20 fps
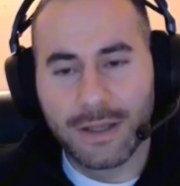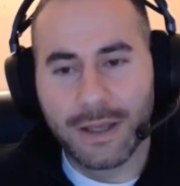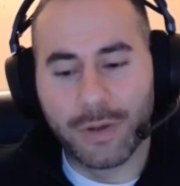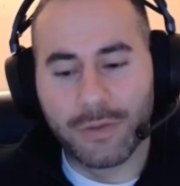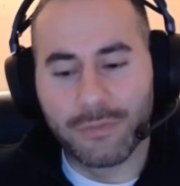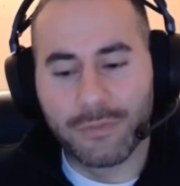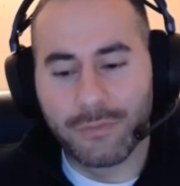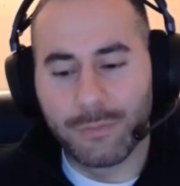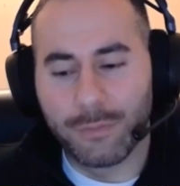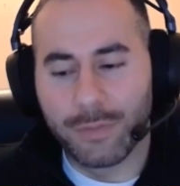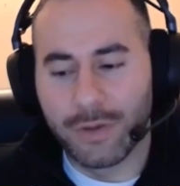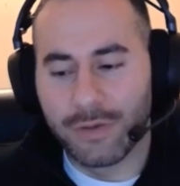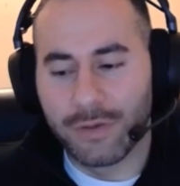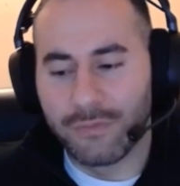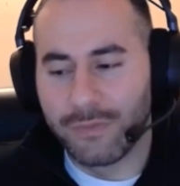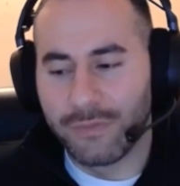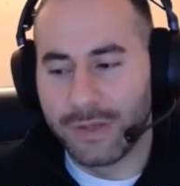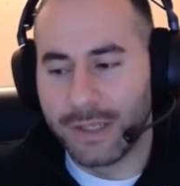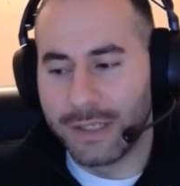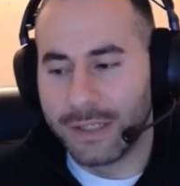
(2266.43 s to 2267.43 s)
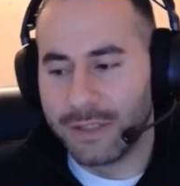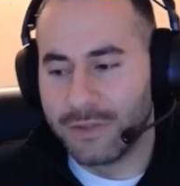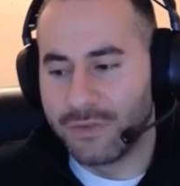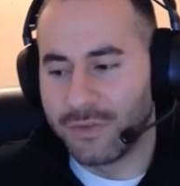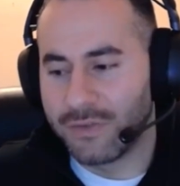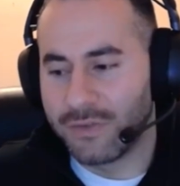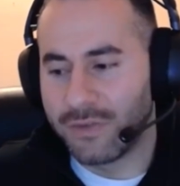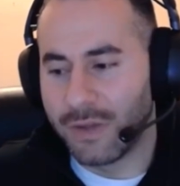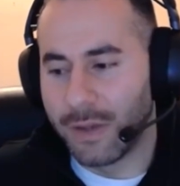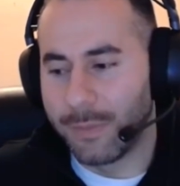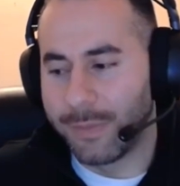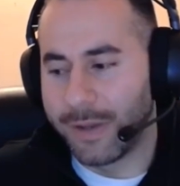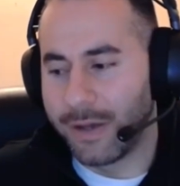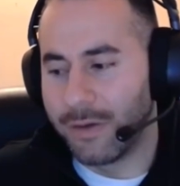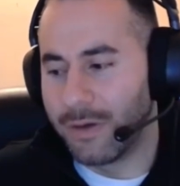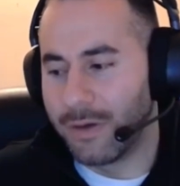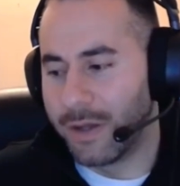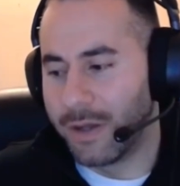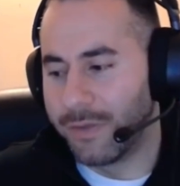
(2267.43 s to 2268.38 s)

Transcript: but really just about,